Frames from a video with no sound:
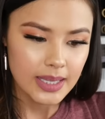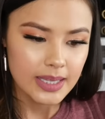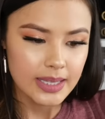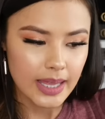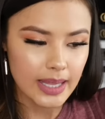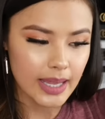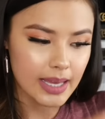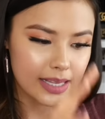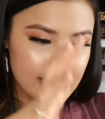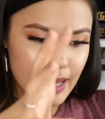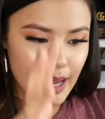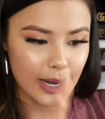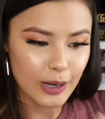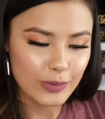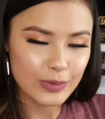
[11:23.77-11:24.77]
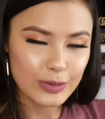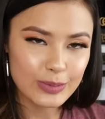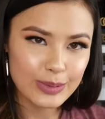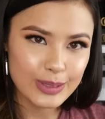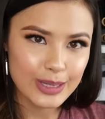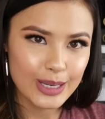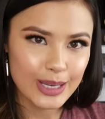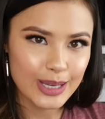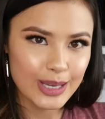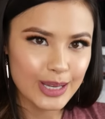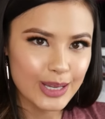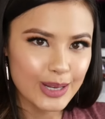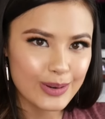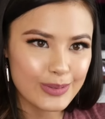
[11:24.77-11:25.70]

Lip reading: they like glide over really